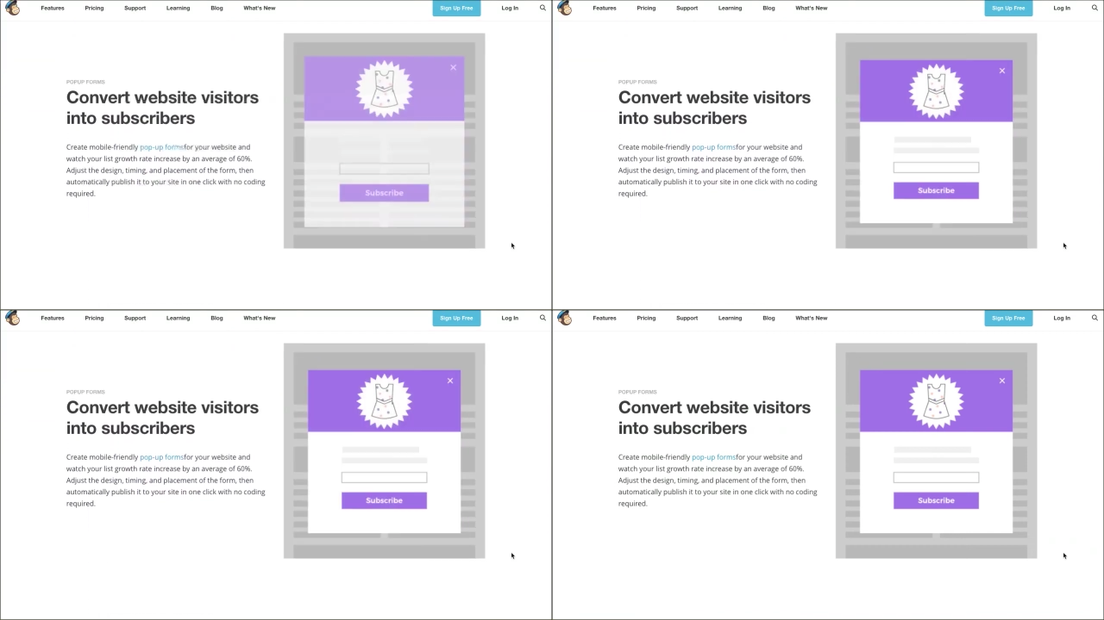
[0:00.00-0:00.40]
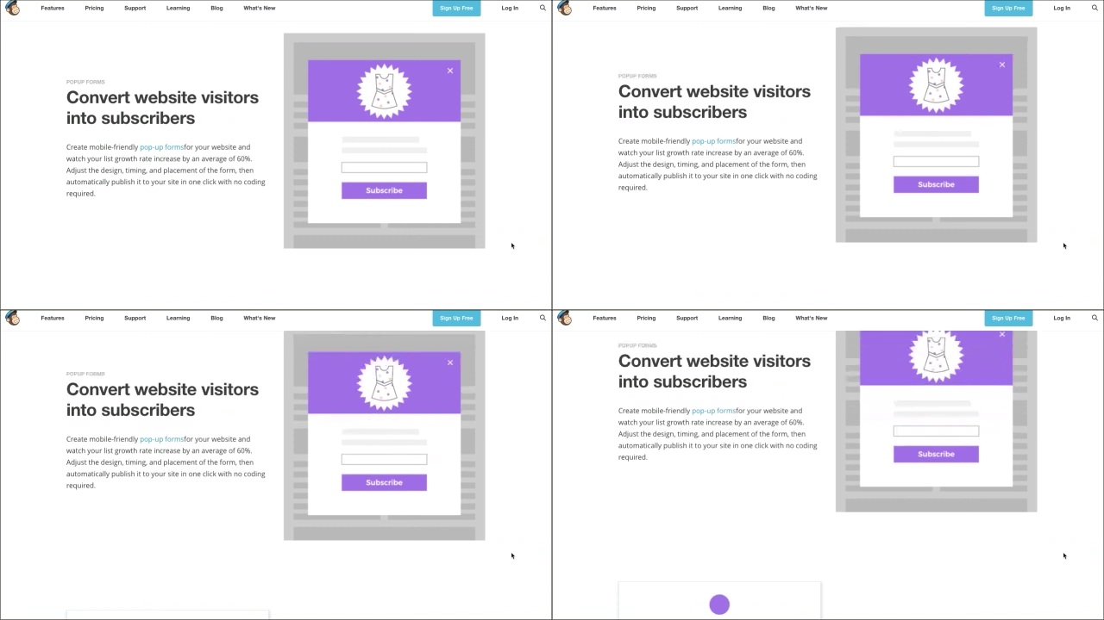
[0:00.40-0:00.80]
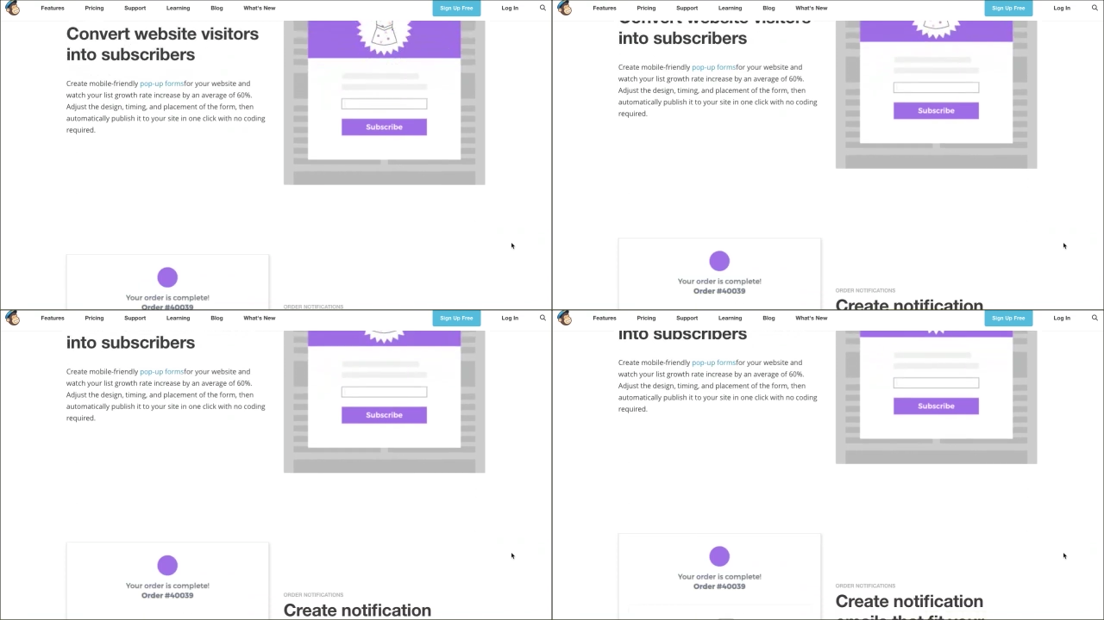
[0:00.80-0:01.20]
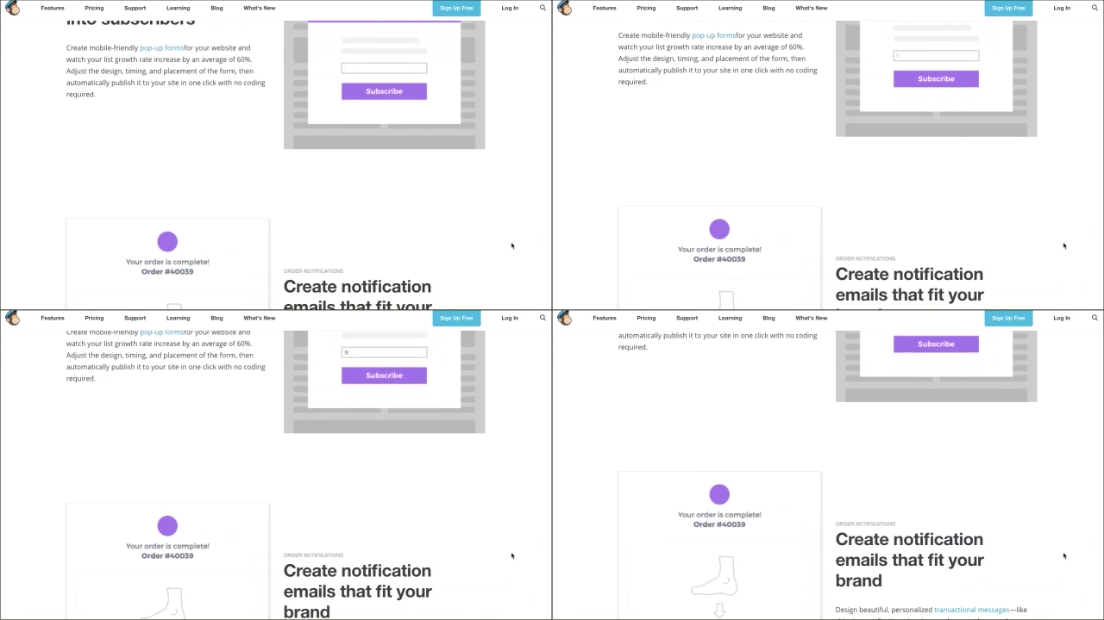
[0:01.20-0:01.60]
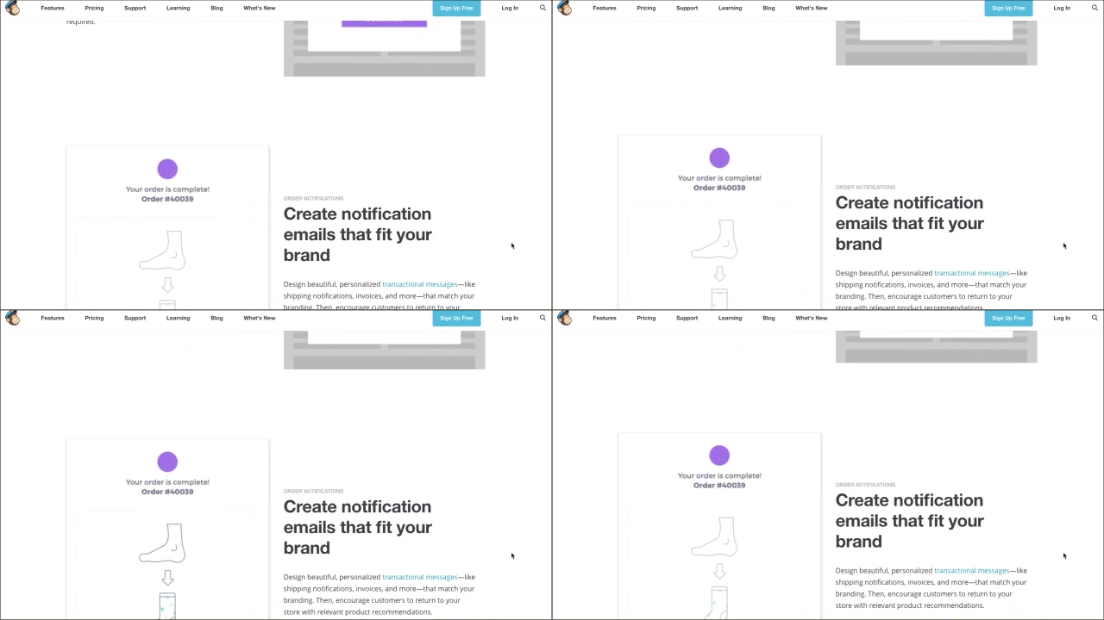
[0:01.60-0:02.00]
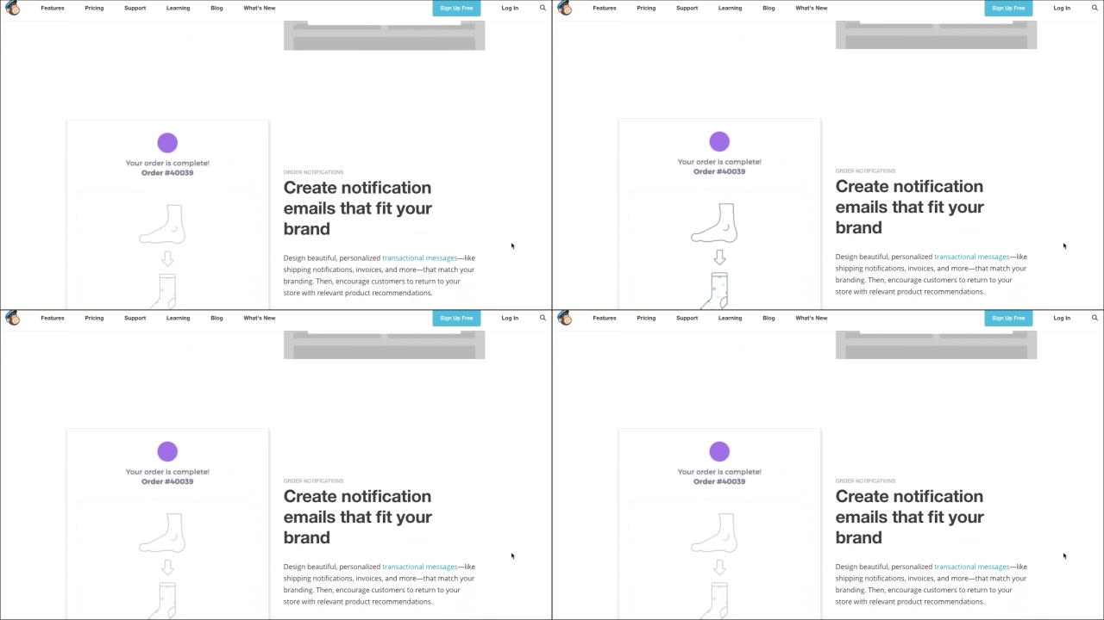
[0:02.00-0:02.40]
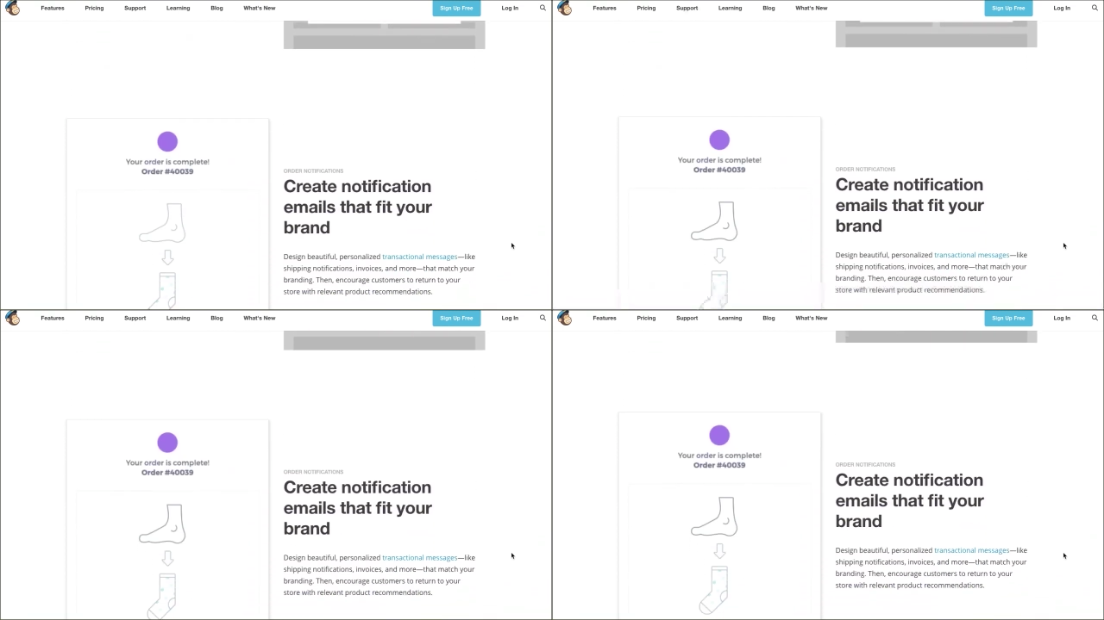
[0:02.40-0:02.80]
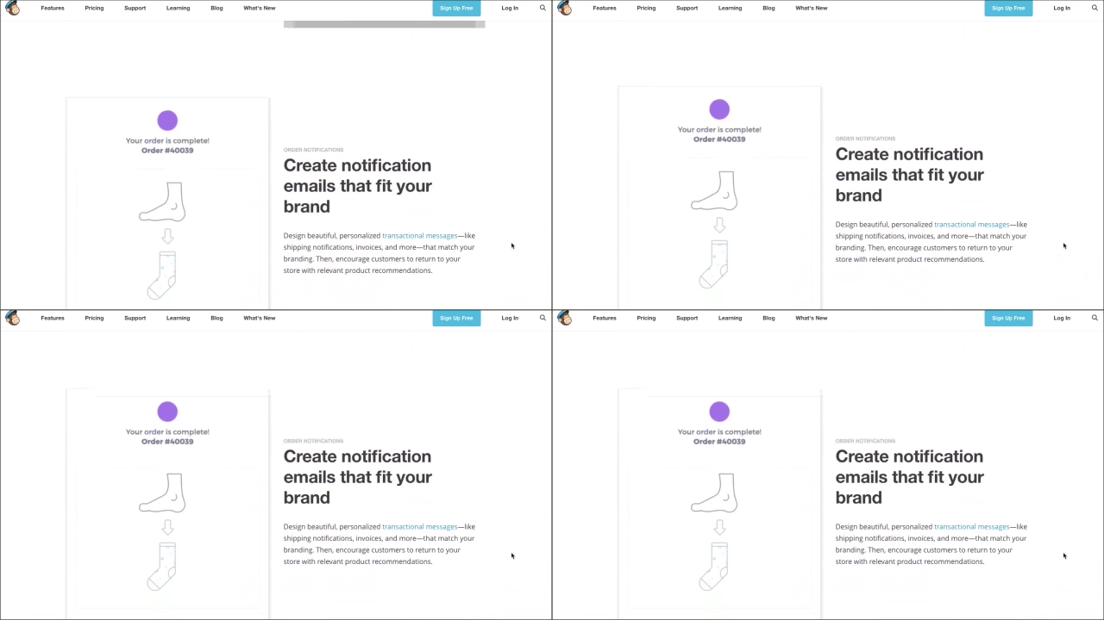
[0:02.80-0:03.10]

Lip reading: No face is visible, so there are no lips to read.